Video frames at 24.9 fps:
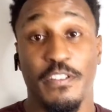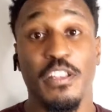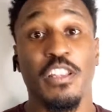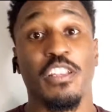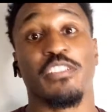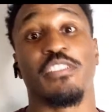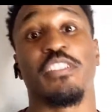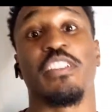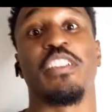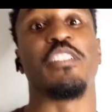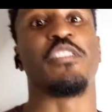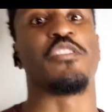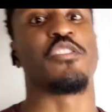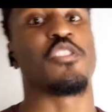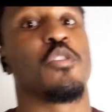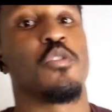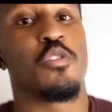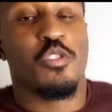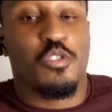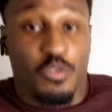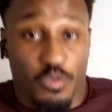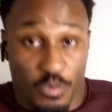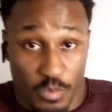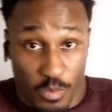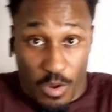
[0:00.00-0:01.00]
Philistines,
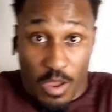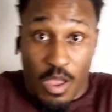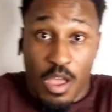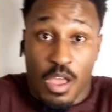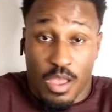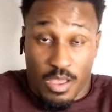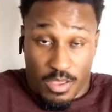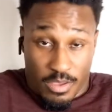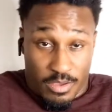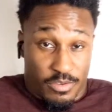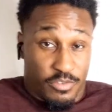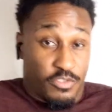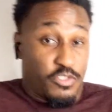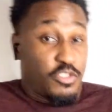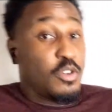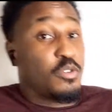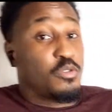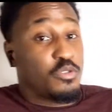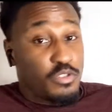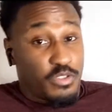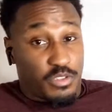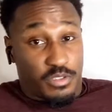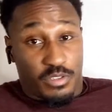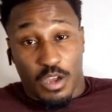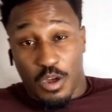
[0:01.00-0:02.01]

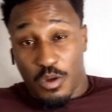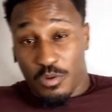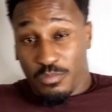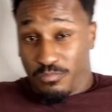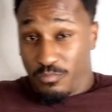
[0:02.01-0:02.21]
soldiers,